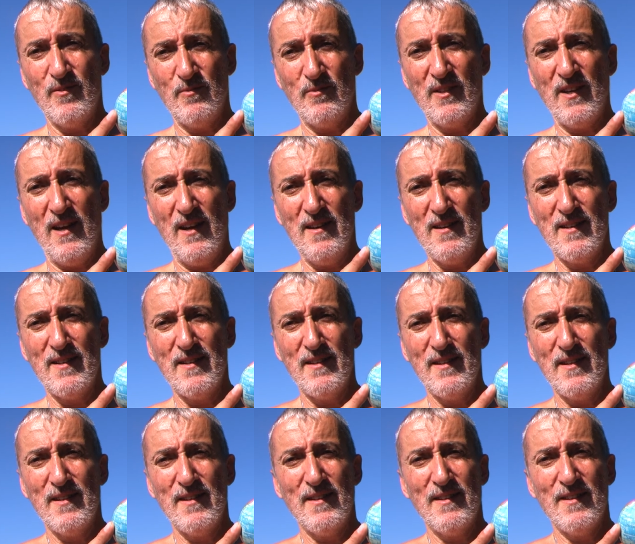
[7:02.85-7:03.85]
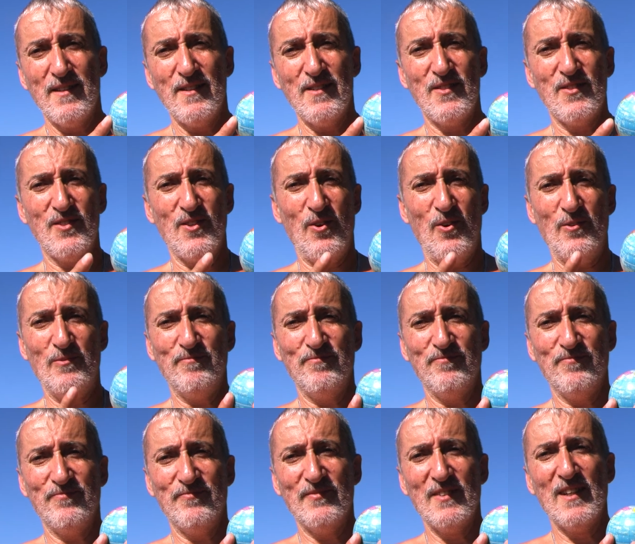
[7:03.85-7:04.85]
Okay, so
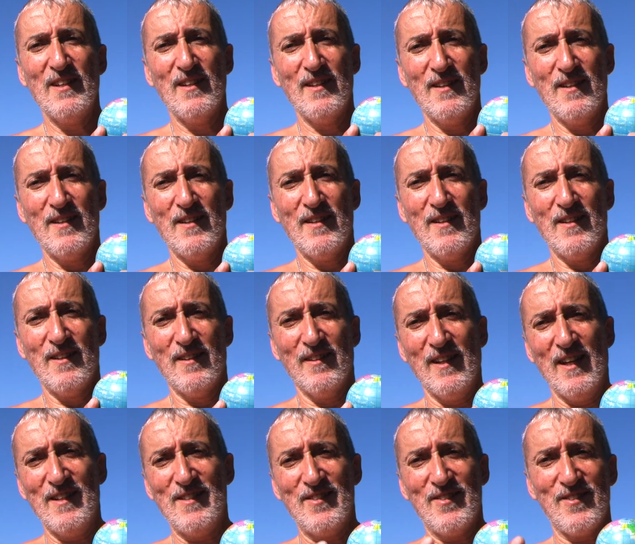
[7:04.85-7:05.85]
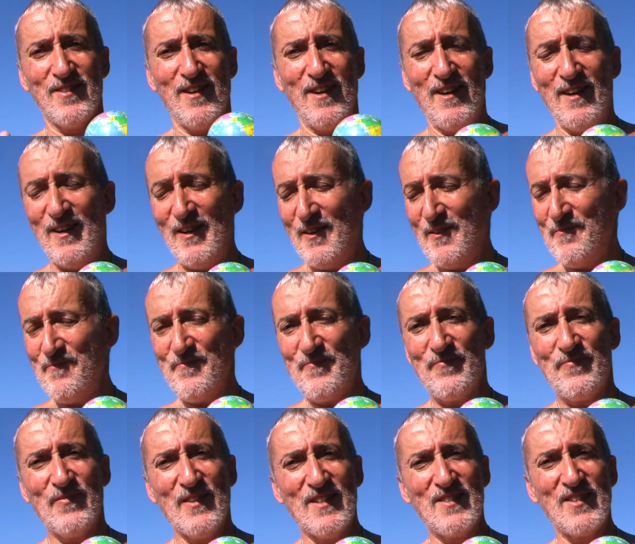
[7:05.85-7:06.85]
let's
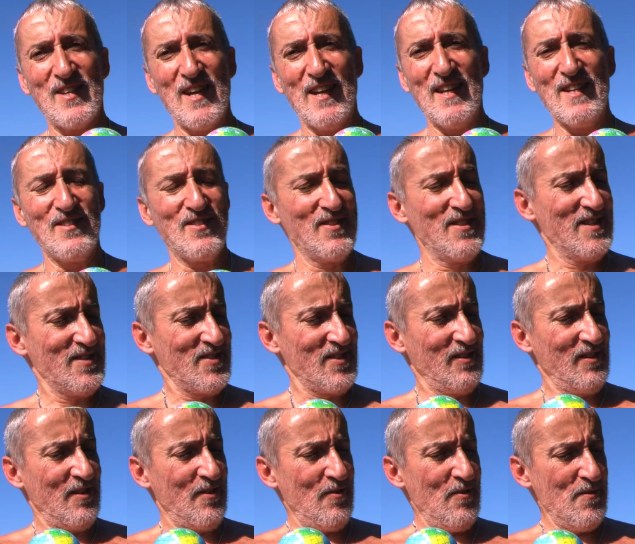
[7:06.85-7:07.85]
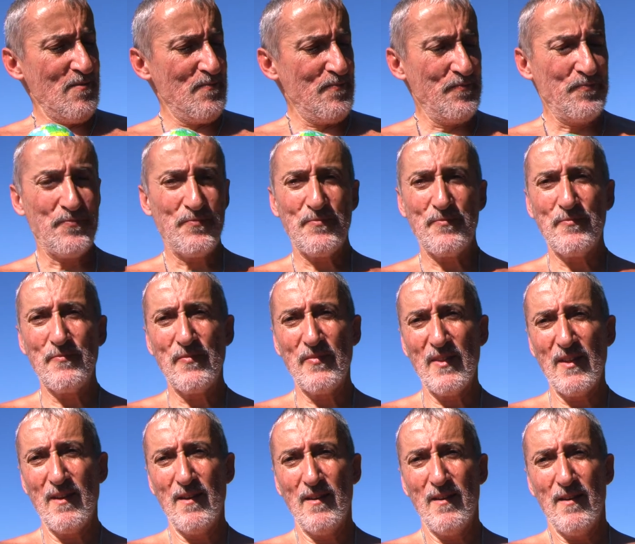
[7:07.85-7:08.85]
get into this a little.
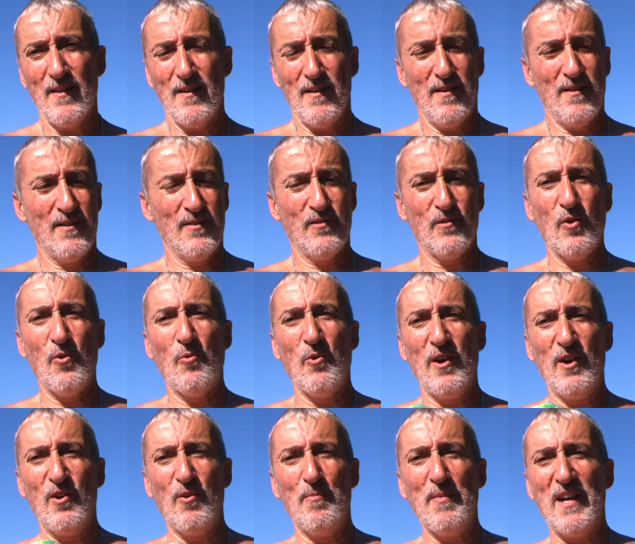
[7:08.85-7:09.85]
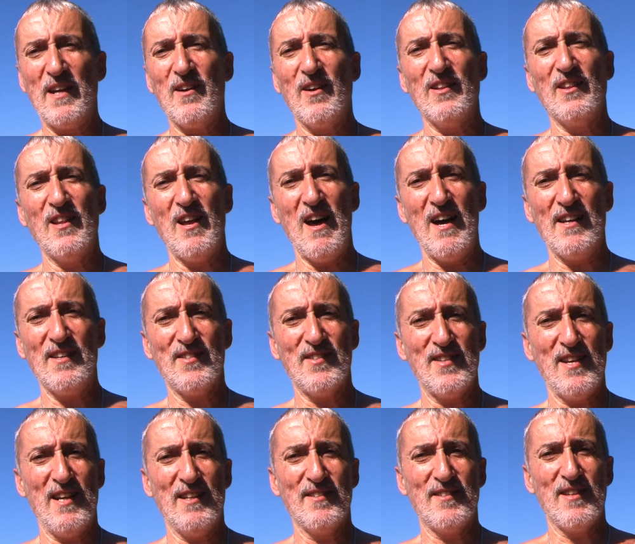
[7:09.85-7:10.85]
Don't worry, it'll make a lot of
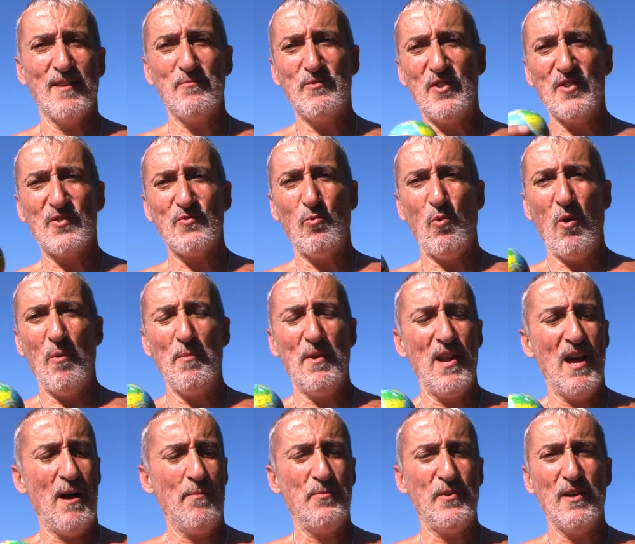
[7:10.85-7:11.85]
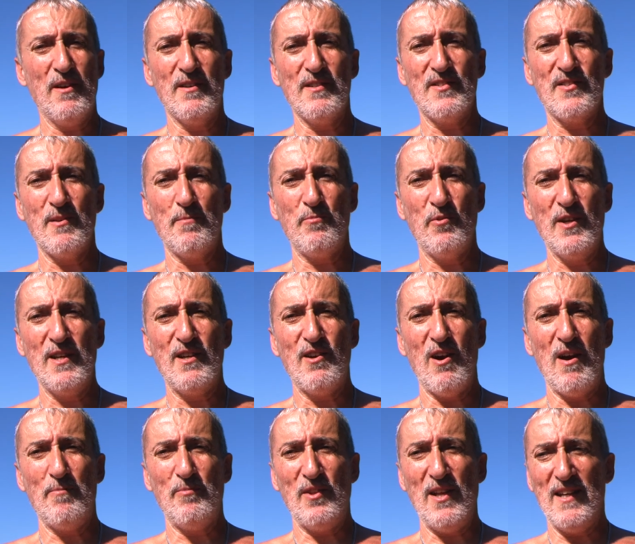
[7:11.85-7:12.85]
sense. I'm just warming up here. It's a pretty
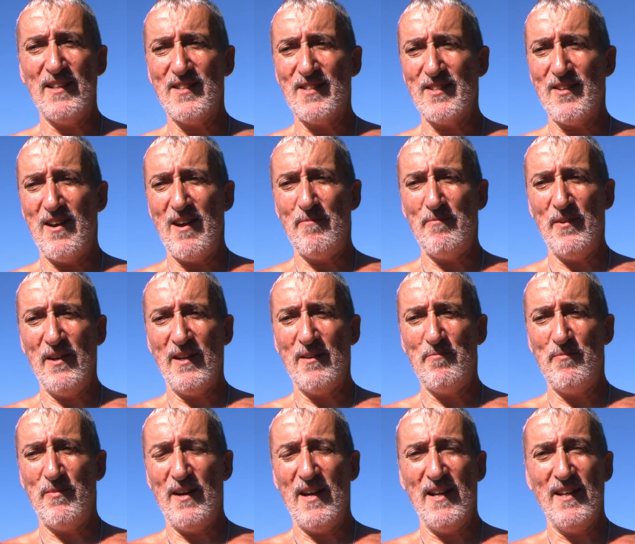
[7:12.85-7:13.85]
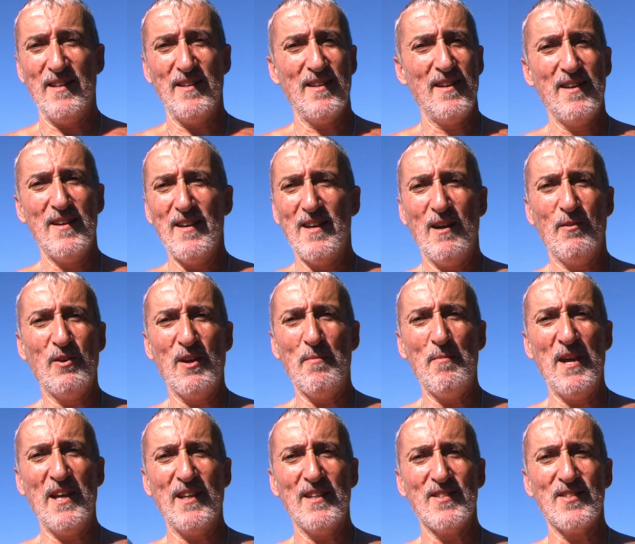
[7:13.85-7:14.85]
complex topic, but I'm gonna
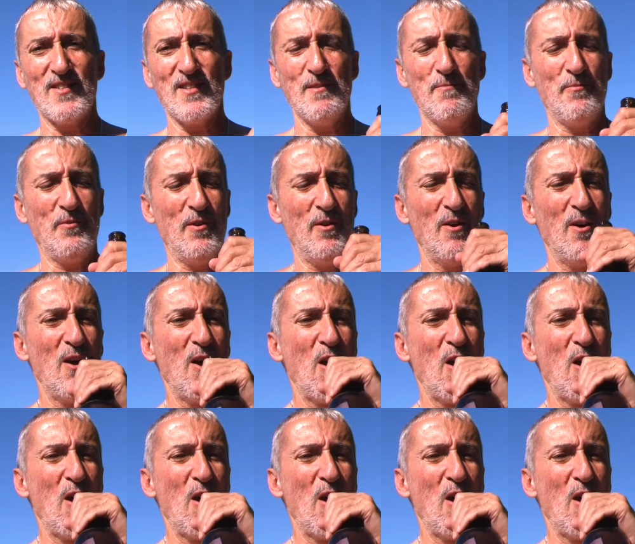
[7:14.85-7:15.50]
make it simple.